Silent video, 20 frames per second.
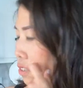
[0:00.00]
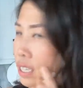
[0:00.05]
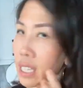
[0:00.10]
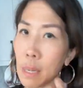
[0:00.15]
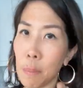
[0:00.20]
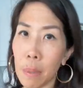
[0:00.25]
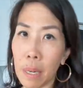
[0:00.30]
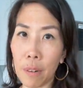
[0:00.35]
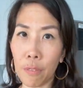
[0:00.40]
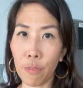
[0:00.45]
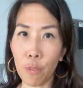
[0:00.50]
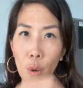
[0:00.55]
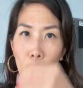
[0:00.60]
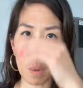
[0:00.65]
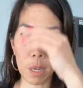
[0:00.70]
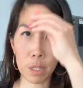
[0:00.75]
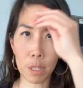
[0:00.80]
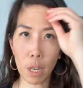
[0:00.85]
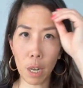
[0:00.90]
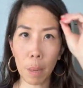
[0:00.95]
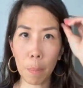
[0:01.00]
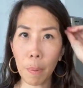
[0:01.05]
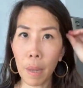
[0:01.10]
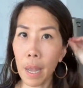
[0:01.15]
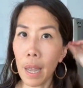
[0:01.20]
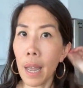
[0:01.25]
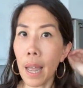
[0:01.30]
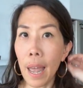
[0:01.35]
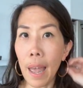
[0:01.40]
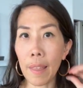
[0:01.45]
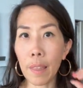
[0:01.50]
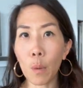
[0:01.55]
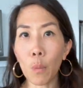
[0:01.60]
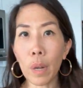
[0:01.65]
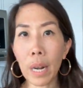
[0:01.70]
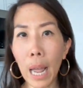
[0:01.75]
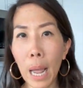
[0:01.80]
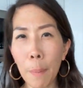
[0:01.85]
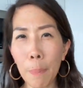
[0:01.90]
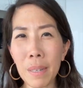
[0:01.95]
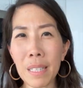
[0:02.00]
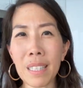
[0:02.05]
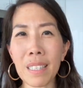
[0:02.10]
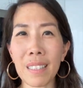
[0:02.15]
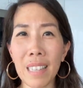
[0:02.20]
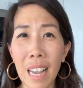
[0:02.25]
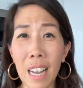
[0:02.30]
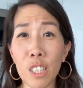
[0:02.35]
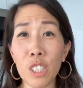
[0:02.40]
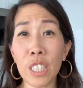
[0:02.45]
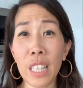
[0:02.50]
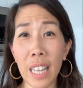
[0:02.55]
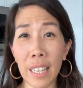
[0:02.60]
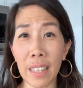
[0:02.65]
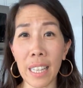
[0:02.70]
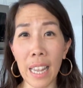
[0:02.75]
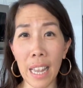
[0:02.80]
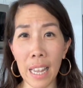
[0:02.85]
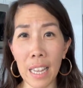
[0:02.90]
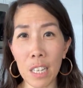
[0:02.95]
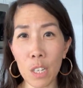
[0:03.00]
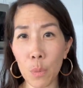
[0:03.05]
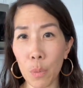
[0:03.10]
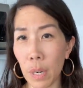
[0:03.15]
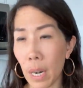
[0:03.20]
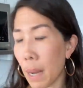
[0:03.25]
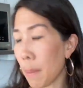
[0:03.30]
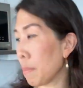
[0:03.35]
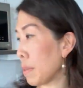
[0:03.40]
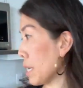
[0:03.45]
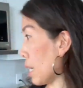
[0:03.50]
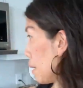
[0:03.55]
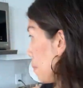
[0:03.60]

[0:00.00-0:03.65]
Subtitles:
you'll see a bit of foam on top. And then what happens is actually at the end, when I'm